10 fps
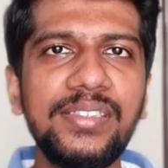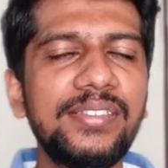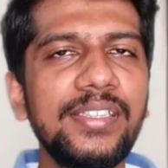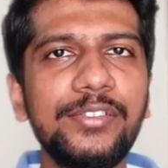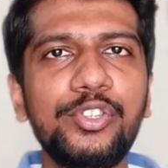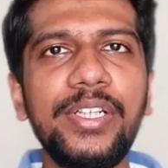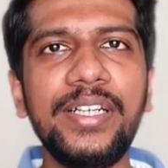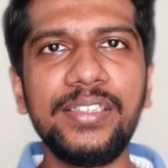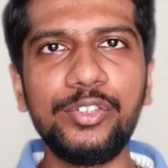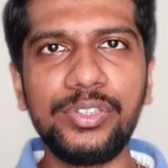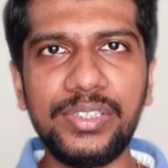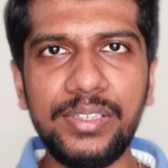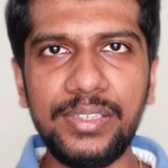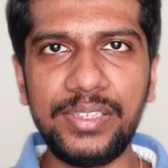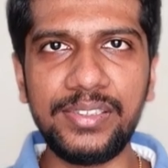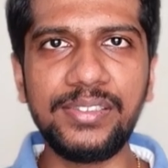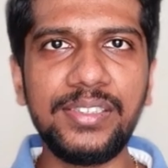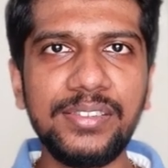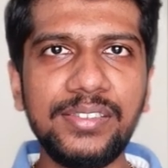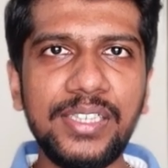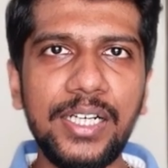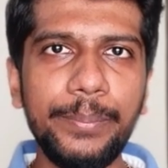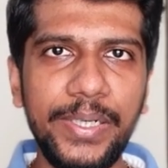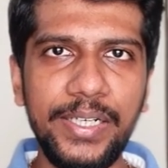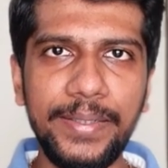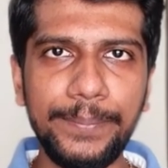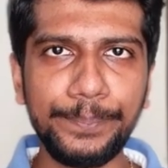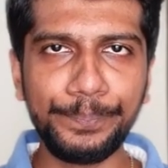this insulin resistance start building?